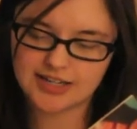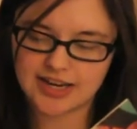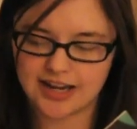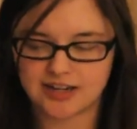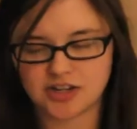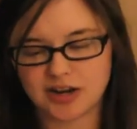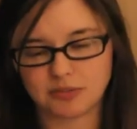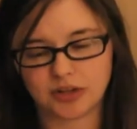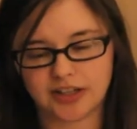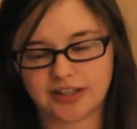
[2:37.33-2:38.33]
Diane
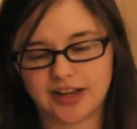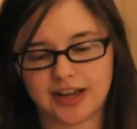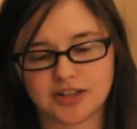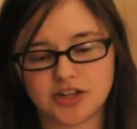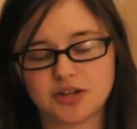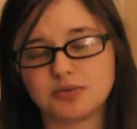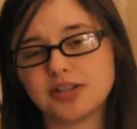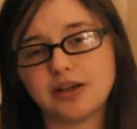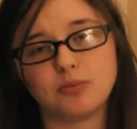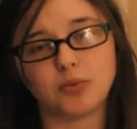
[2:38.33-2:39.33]
Chamberlain," and she was
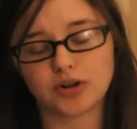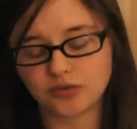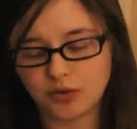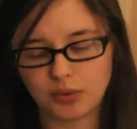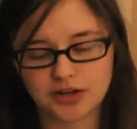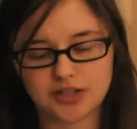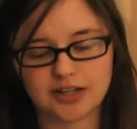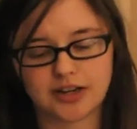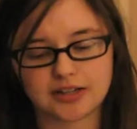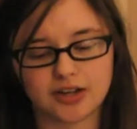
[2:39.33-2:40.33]
a wonderful person,
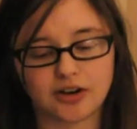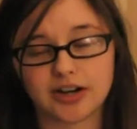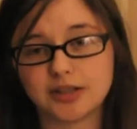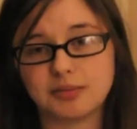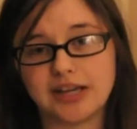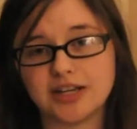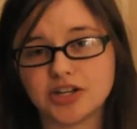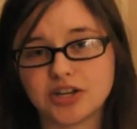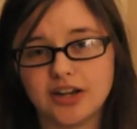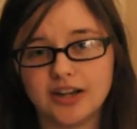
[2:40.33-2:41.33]
and I saw her at the
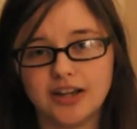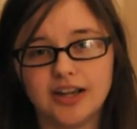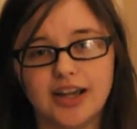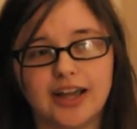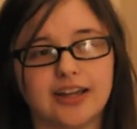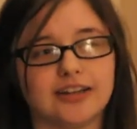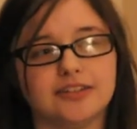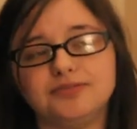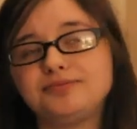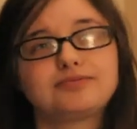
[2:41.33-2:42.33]
beach,
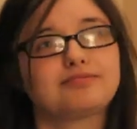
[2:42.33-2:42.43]
and